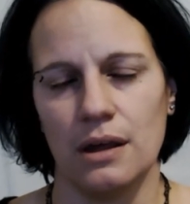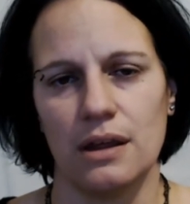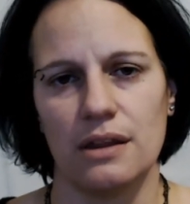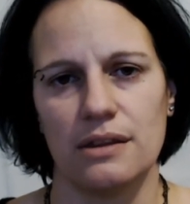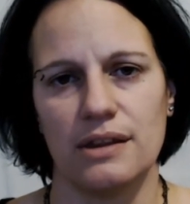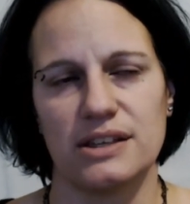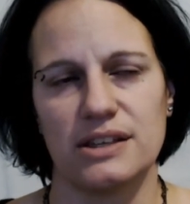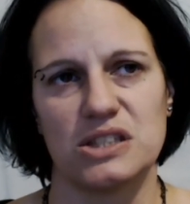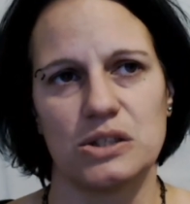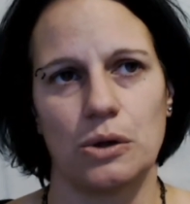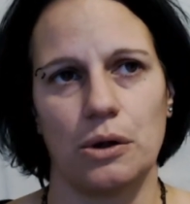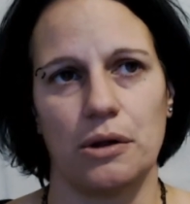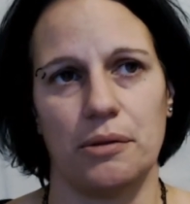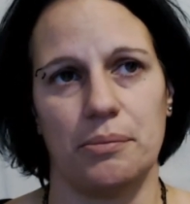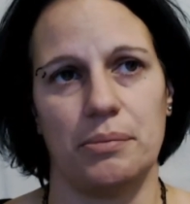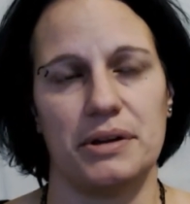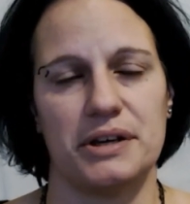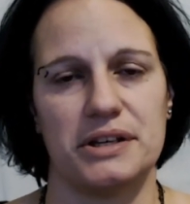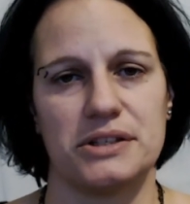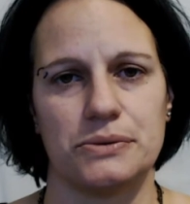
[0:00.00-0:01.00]
That's not a
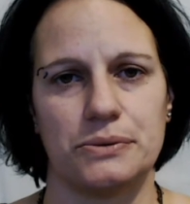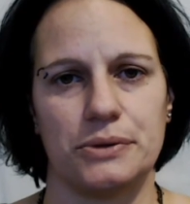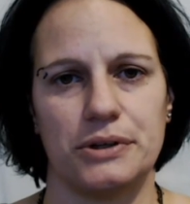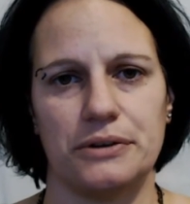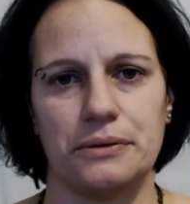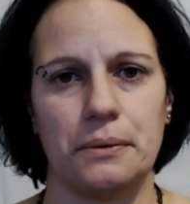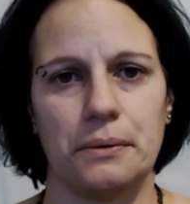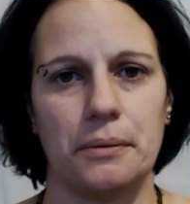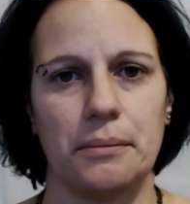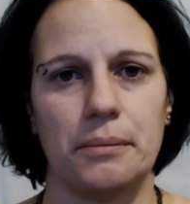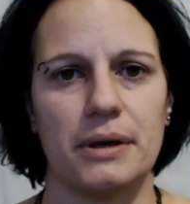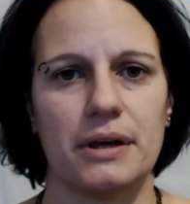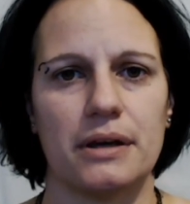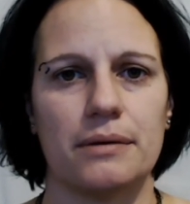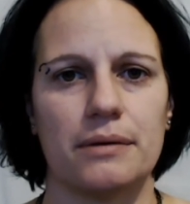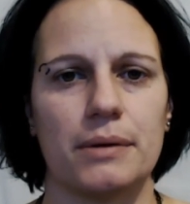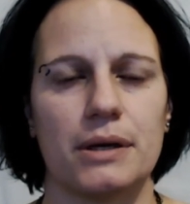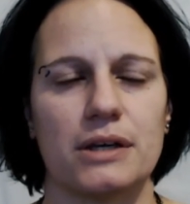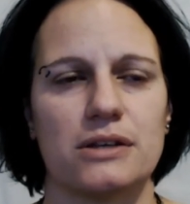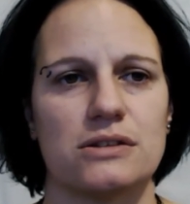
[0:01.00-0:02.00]
place where you would be,
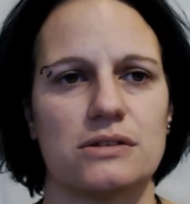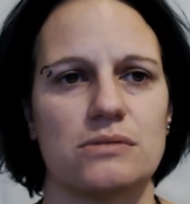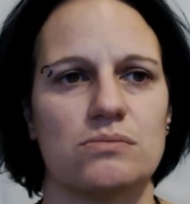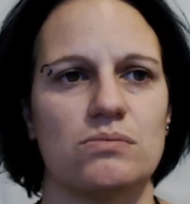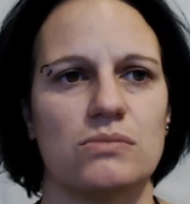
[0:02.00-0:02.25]
because